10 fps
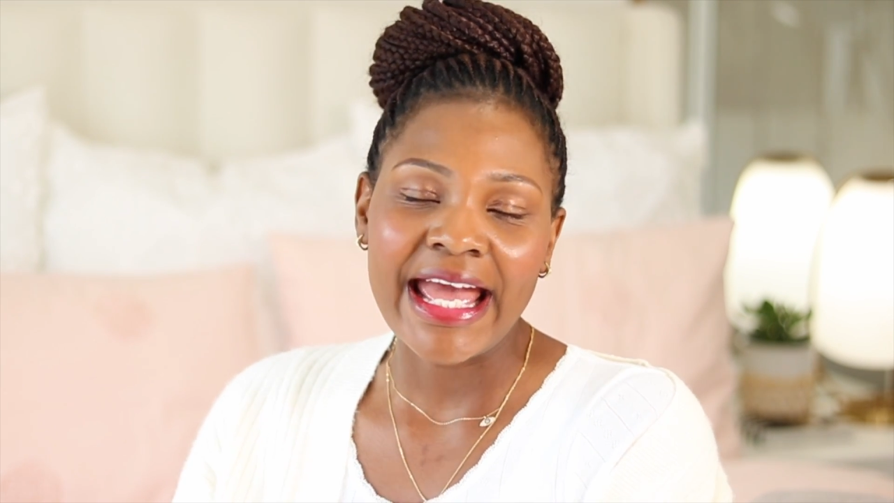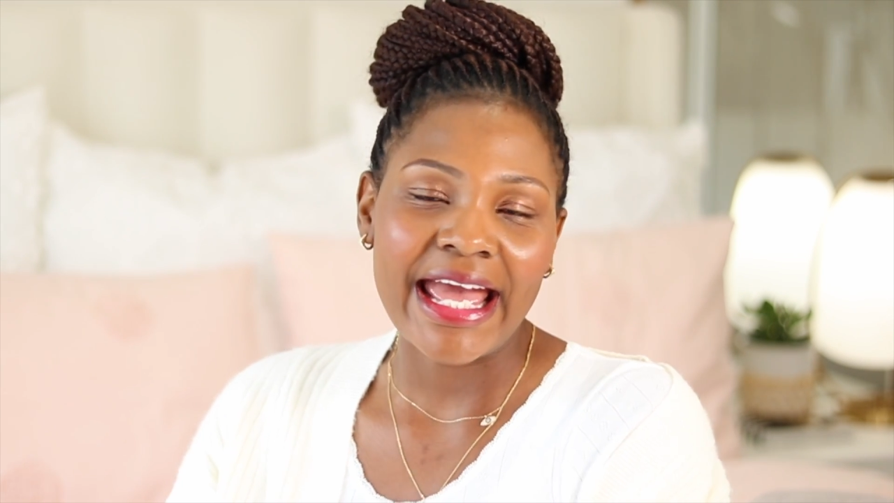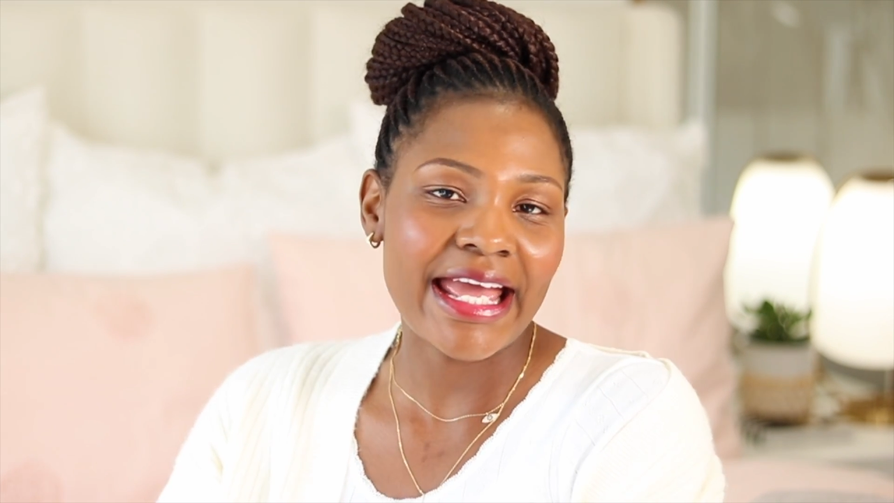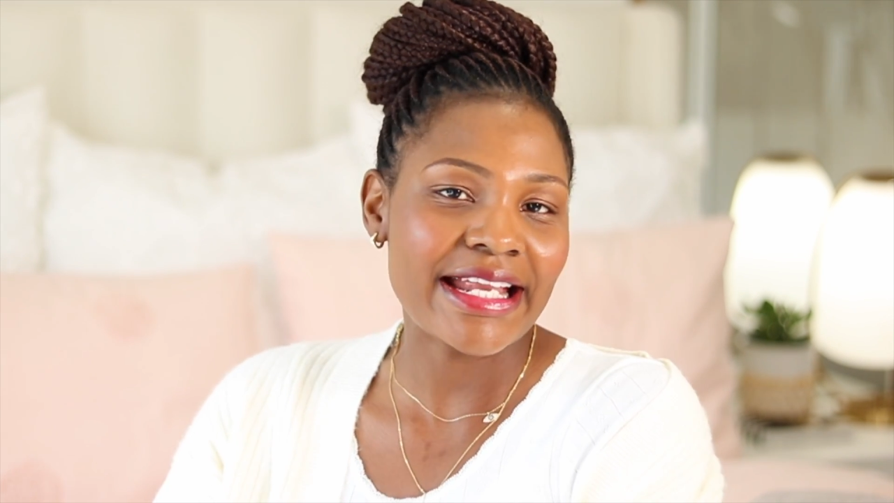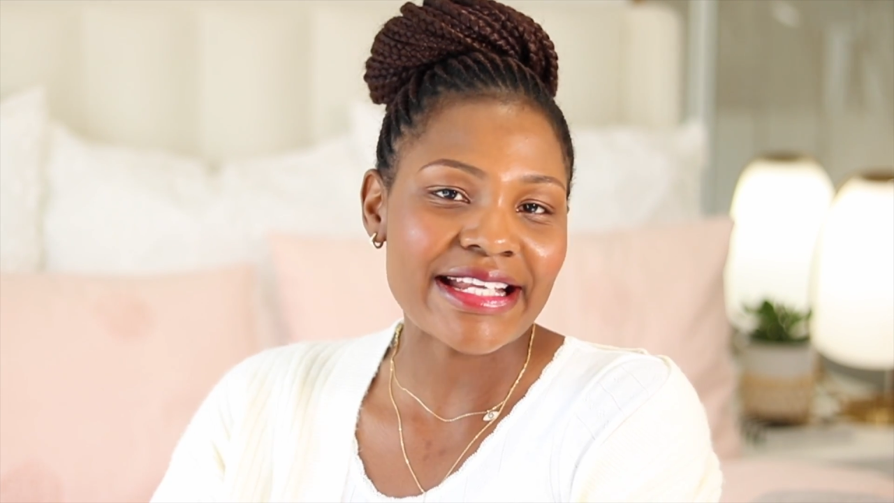
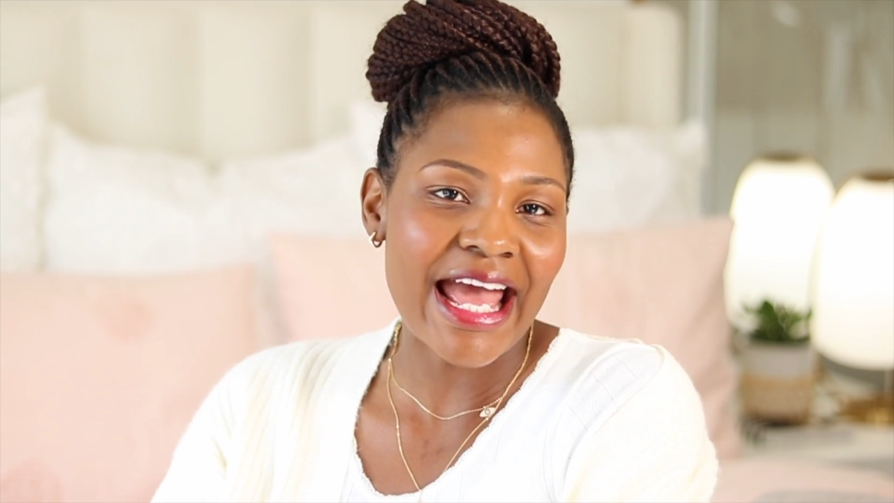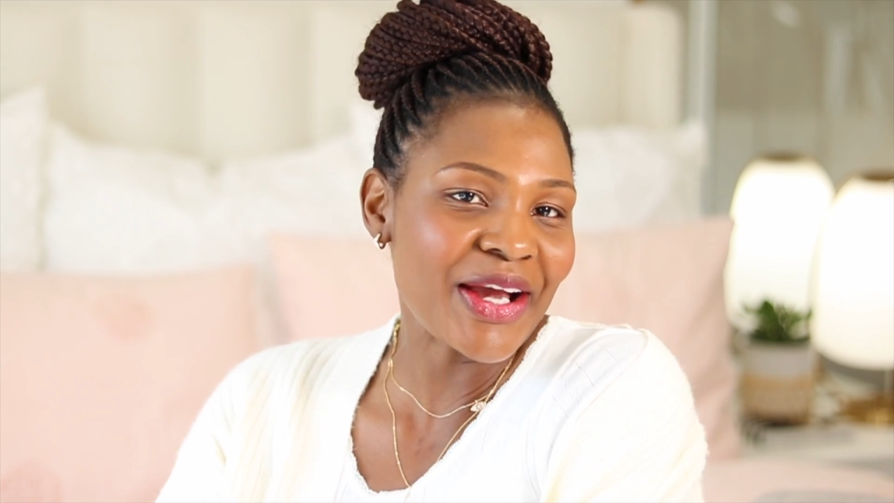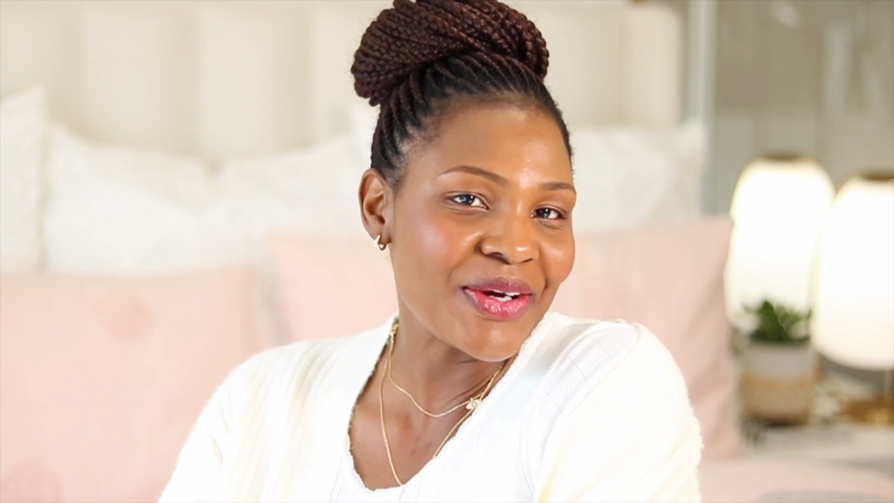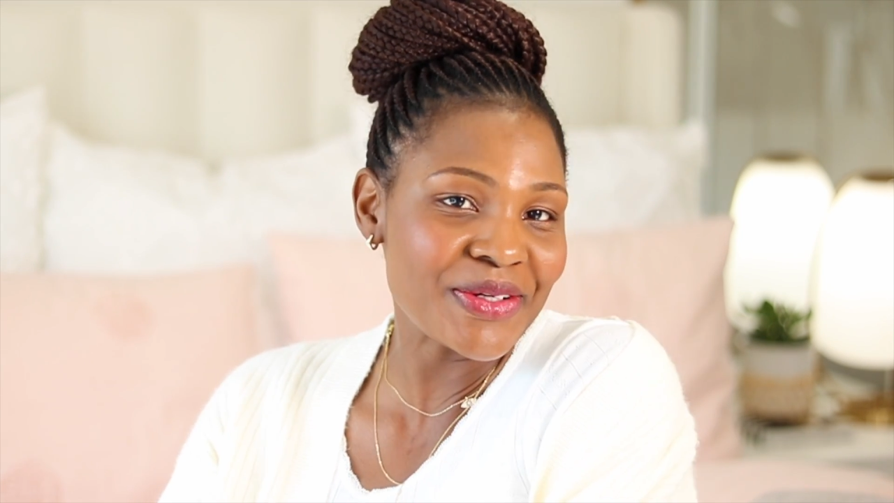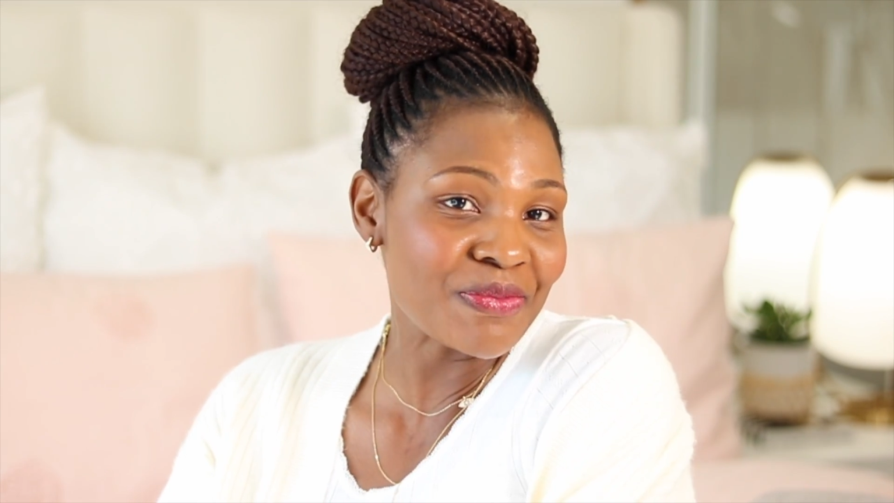and I
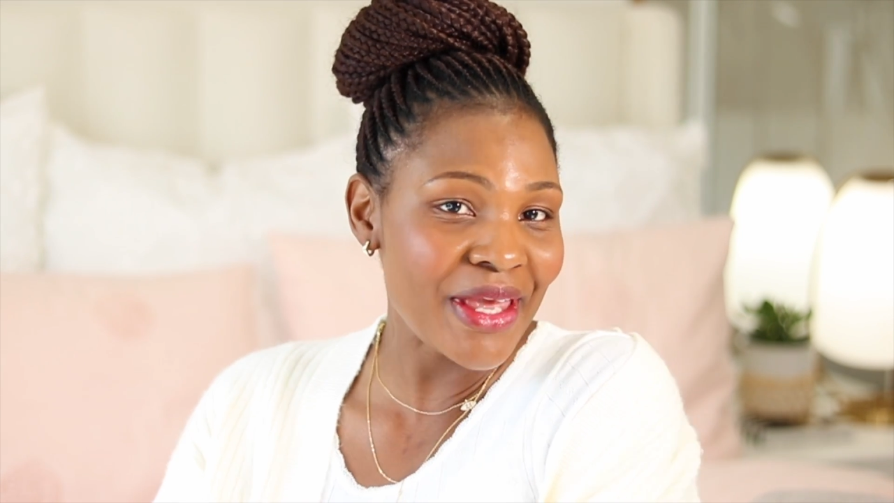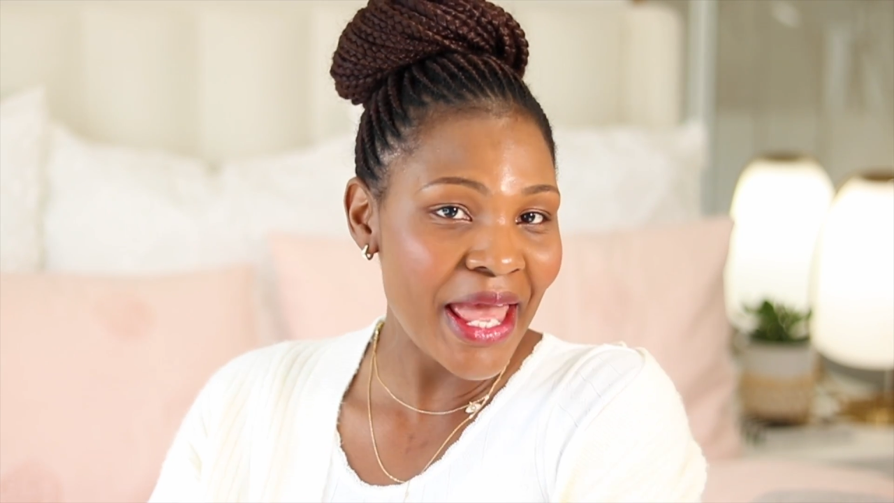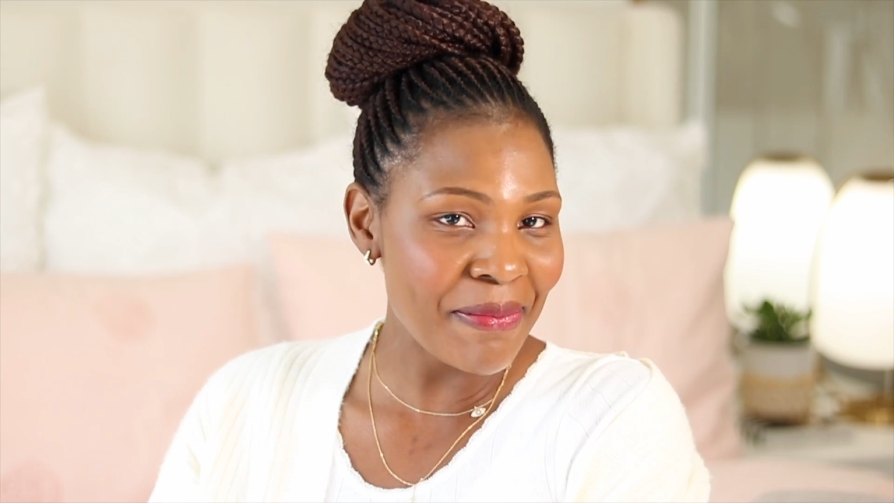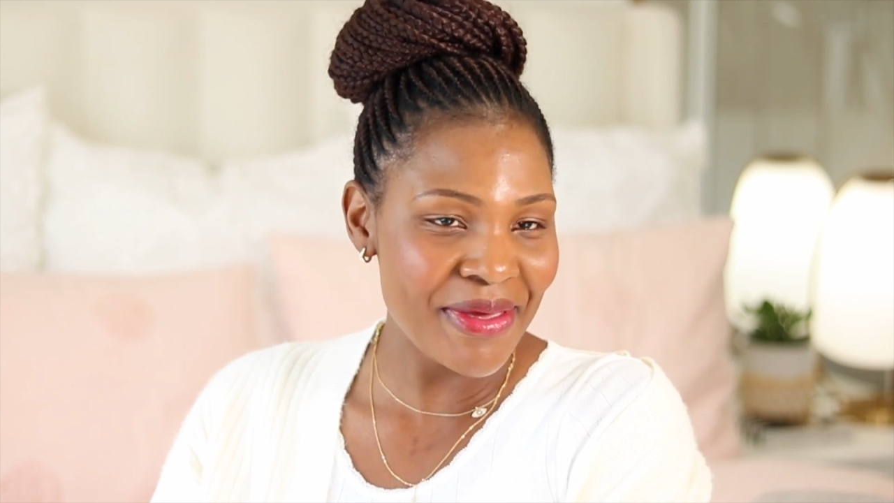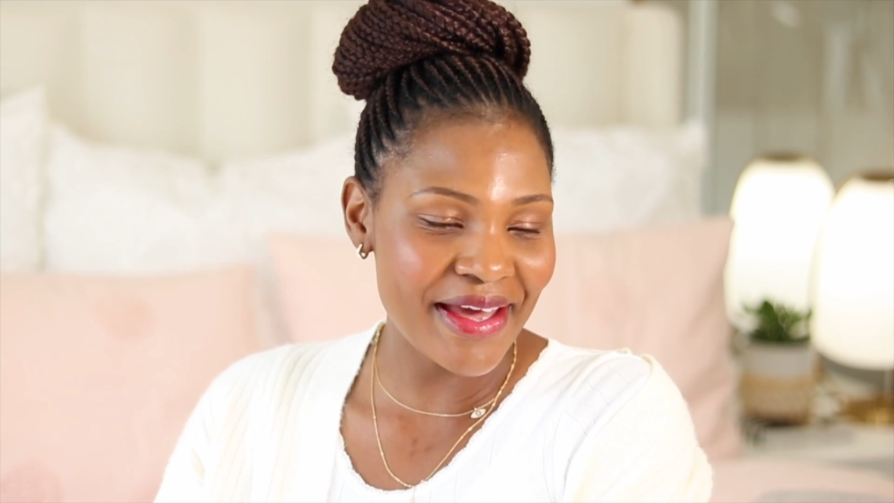couldn't be
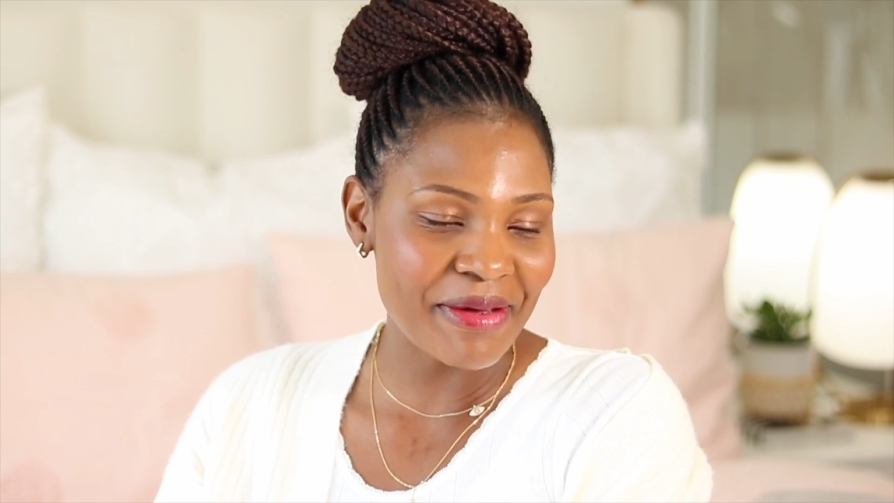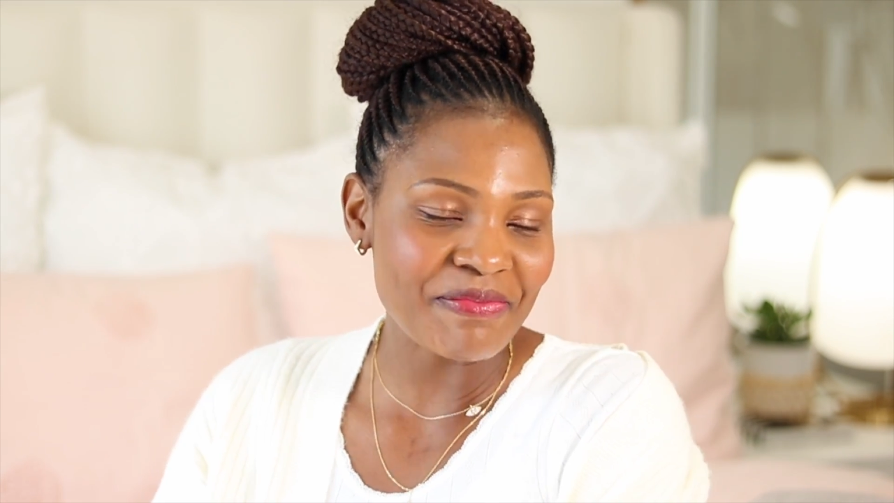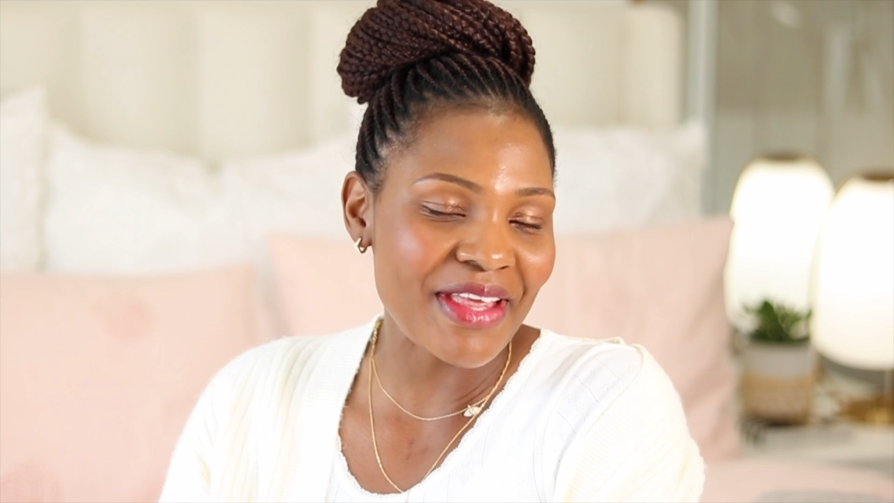happier